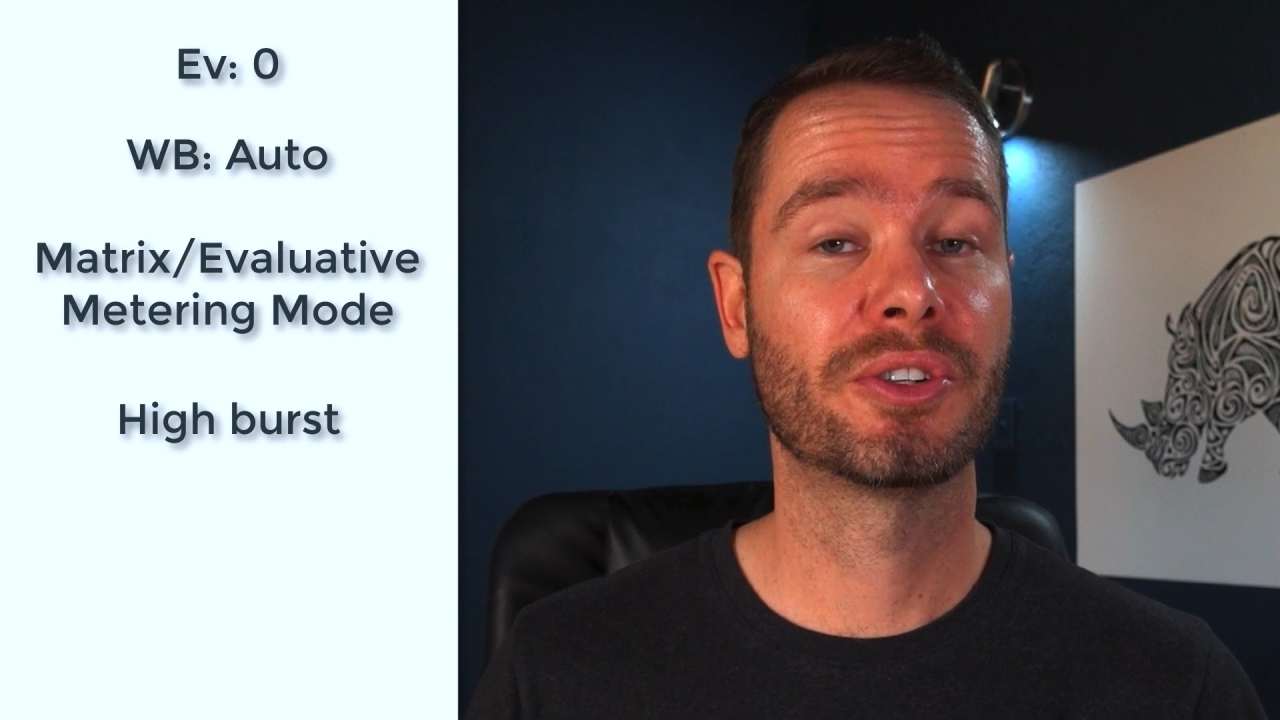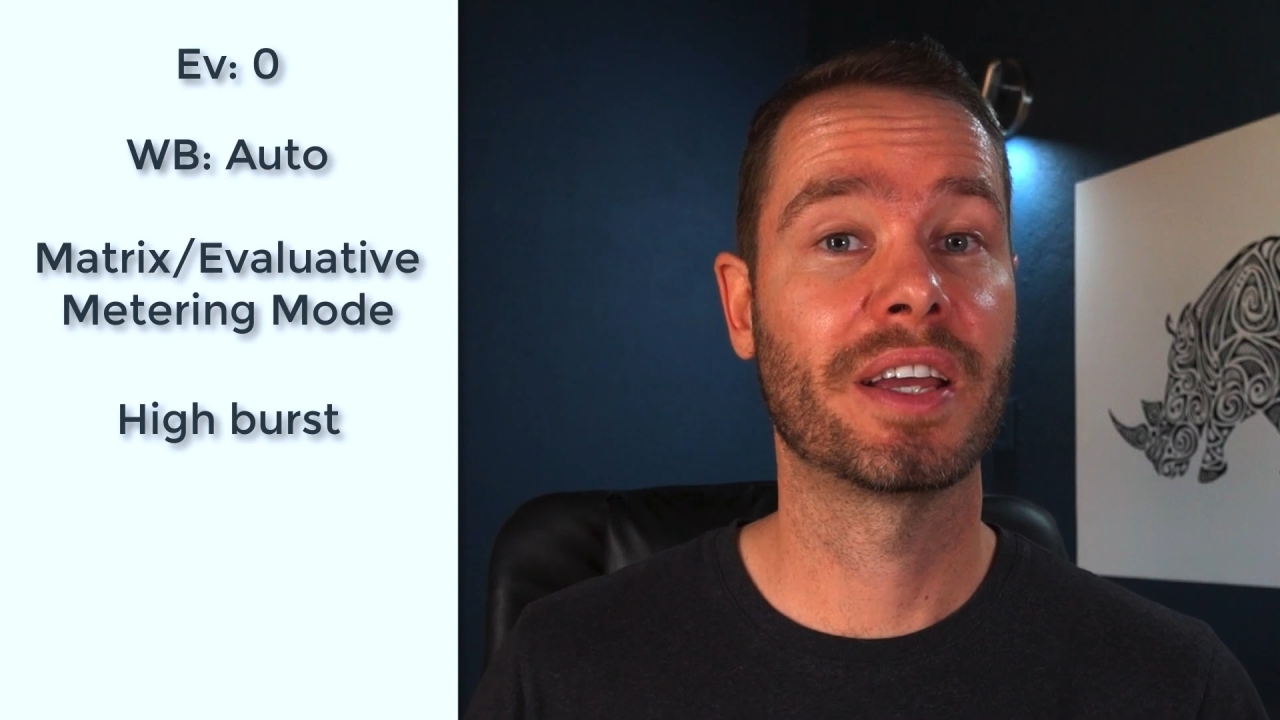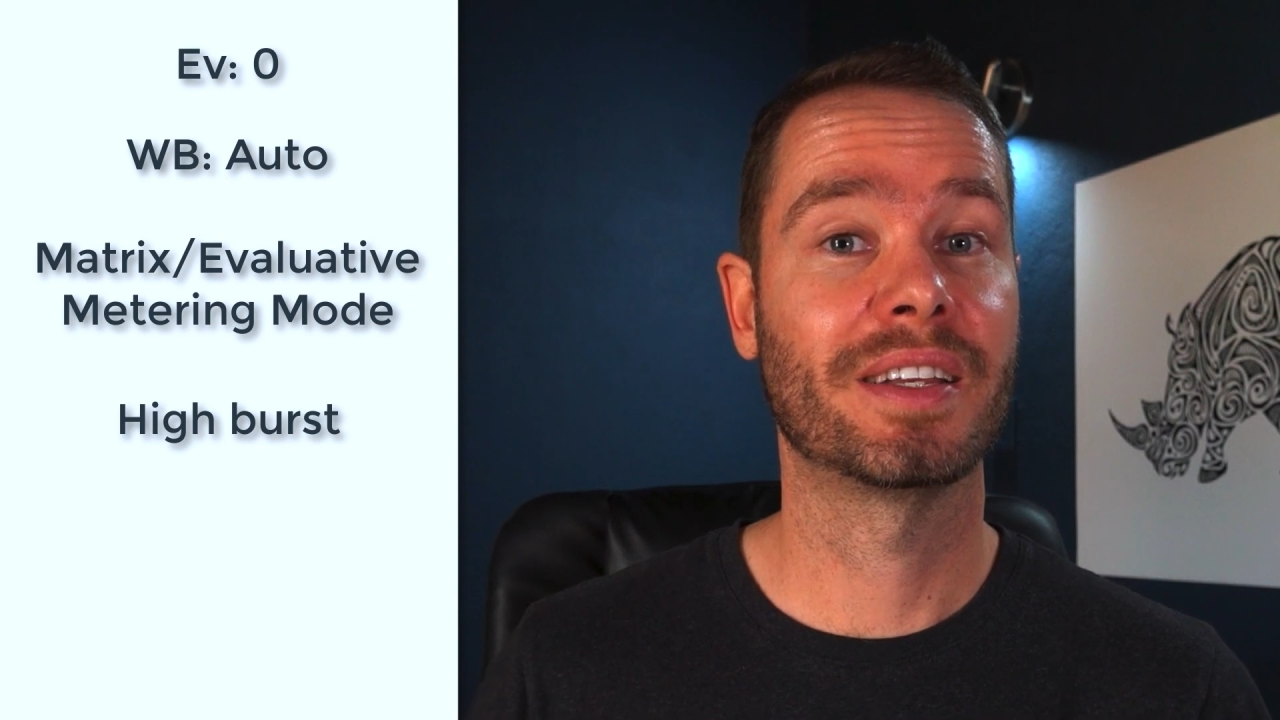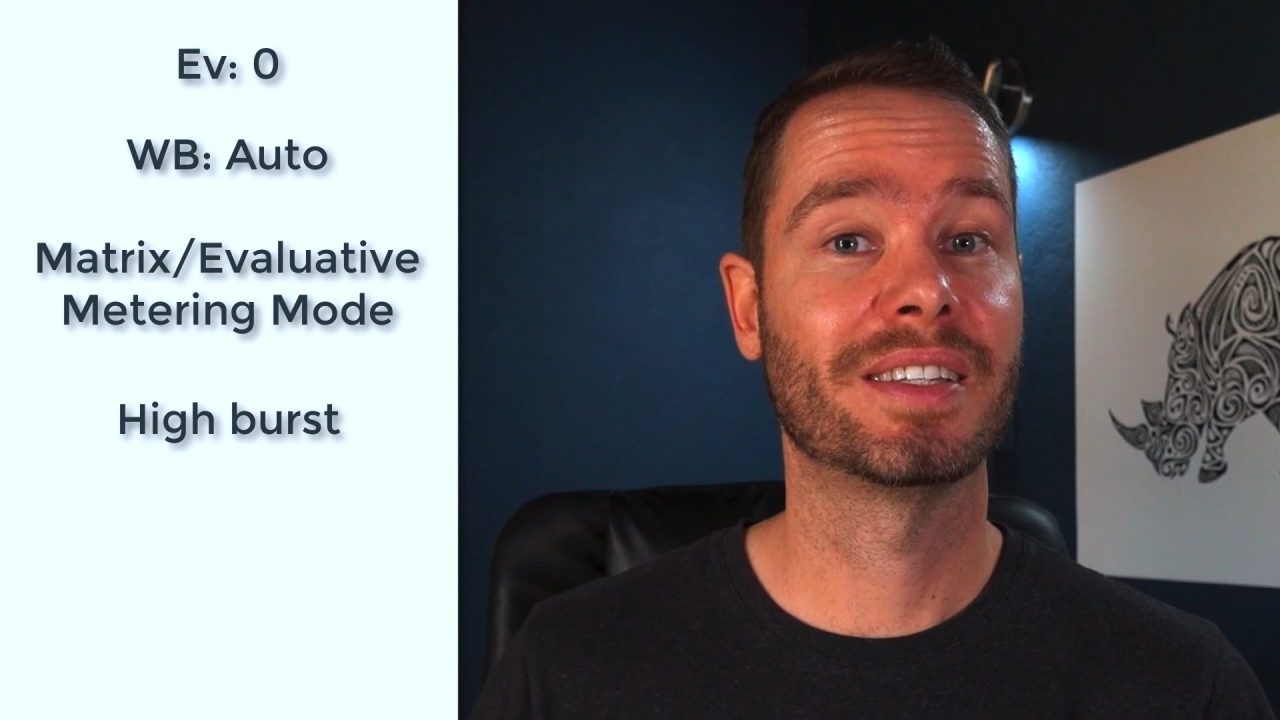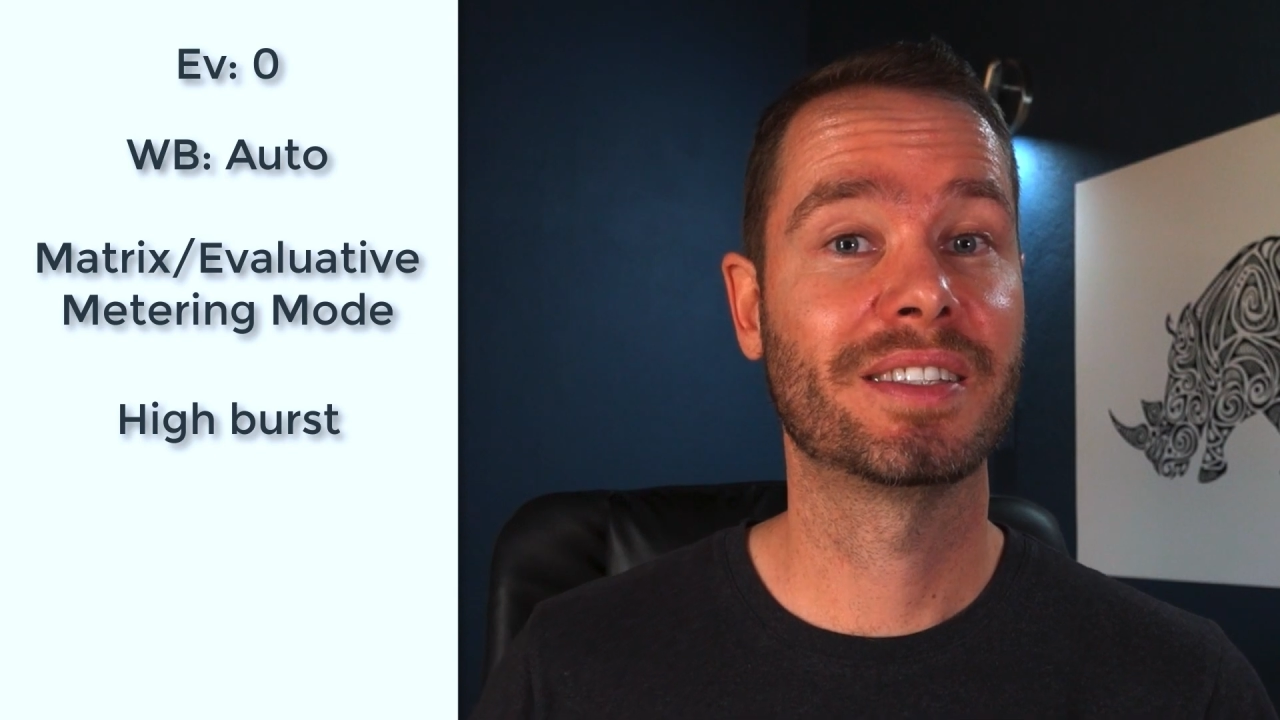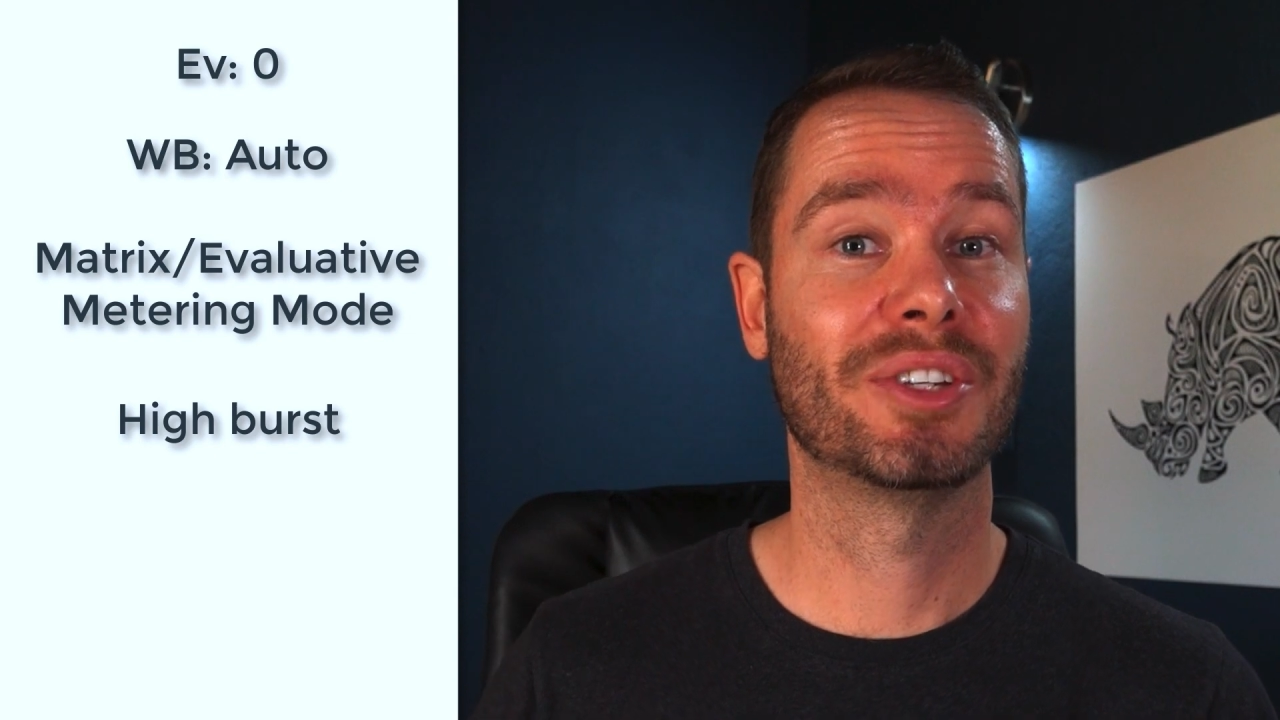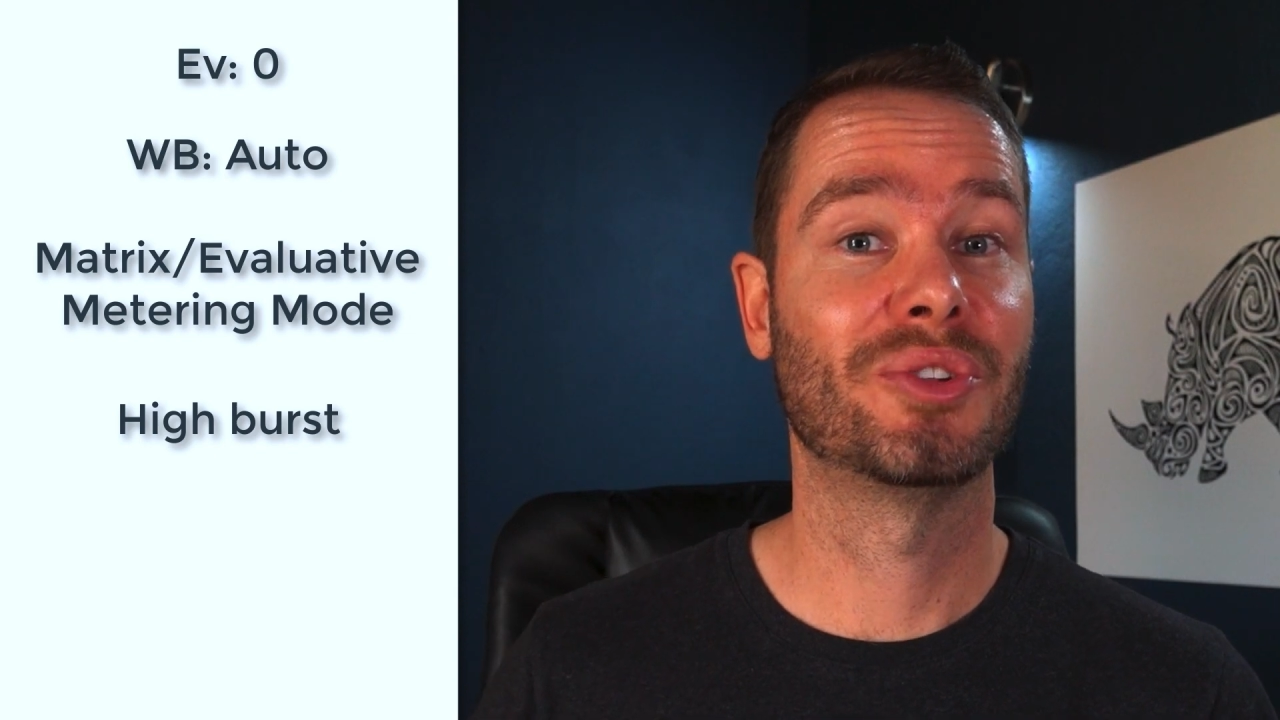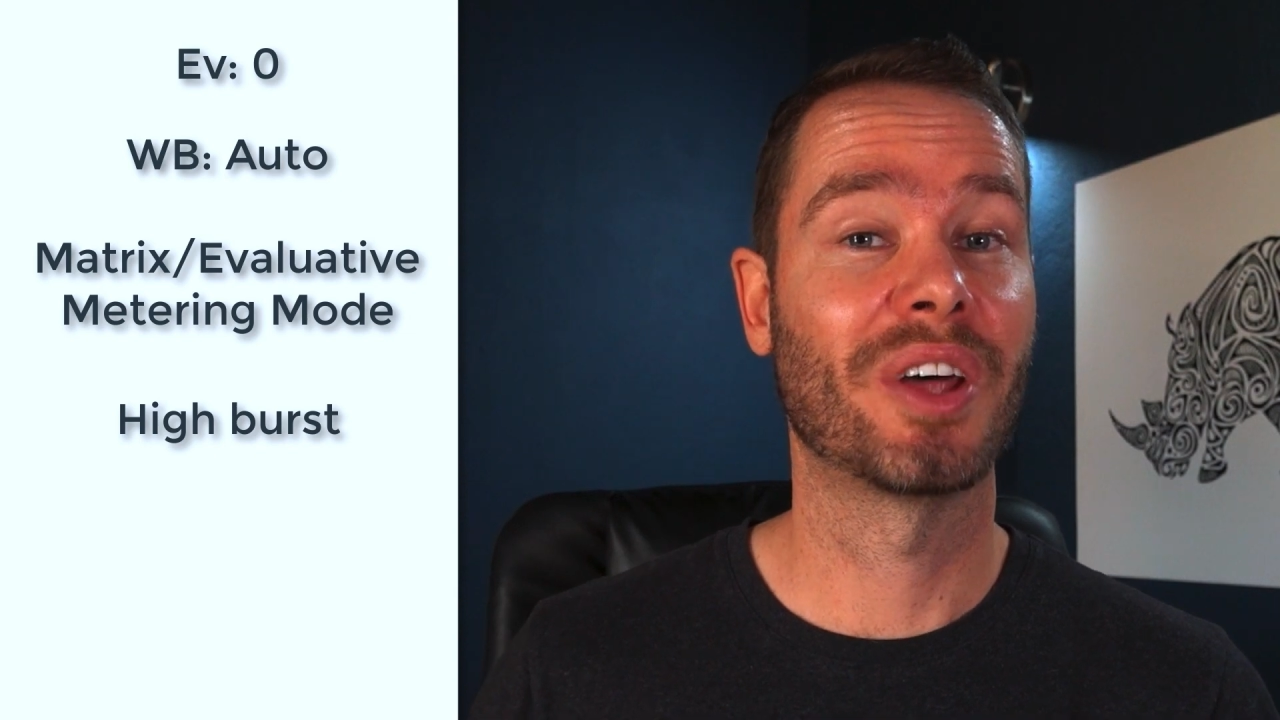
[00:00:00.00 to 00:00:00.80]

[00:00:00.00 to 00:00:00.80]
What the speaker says: rate is set to